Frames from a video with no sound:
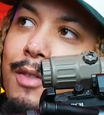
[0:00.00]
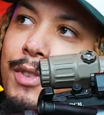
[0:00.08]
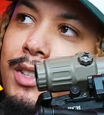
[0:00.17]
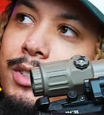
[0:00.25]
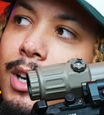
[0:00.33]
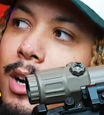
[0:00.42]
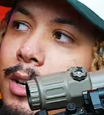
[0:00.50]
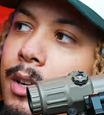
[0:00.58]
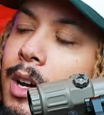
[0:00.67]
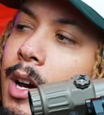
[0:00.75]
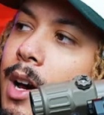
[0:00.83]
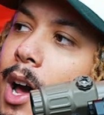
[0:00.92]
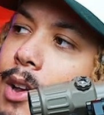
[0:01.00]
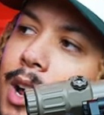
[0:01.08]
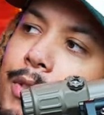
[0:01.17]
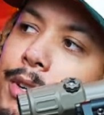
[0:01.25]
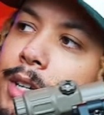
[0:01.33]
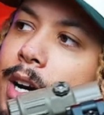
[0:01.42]
This gun,
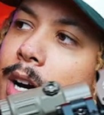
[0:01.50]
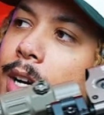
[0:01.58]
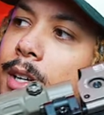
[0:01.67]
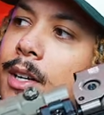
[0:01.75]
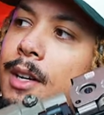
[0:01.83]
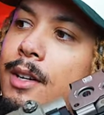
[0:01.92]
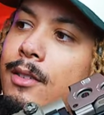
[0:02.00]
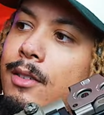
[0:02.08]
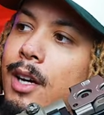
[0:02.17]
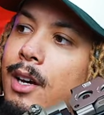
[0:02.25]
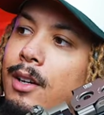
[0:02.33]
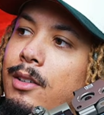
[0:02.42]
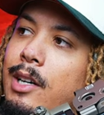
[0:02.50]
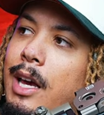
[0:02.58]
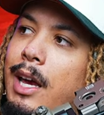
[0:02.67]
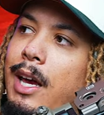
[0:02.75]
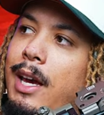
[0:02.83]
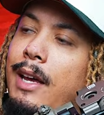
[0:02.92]
another gun,
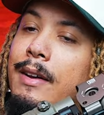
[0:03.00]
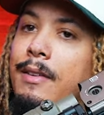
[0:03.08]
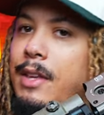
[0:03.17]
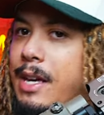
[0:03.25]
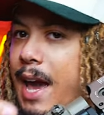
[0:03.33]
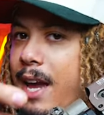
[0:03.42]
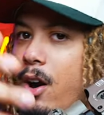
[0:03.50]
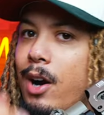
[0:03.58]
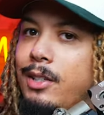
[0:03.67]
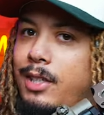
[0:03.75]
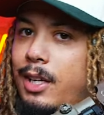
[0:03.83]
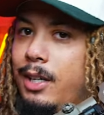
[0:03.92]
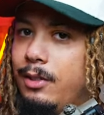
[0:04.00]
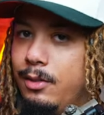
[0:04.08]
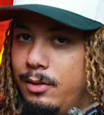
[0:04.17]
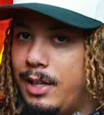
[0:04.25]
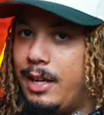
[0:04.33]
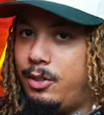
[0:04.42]
and the AR10
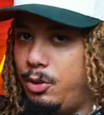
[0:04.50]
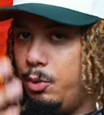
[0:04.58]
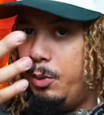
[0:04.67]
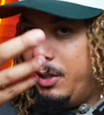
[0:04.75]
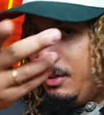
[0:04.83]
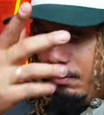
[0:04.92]
that you will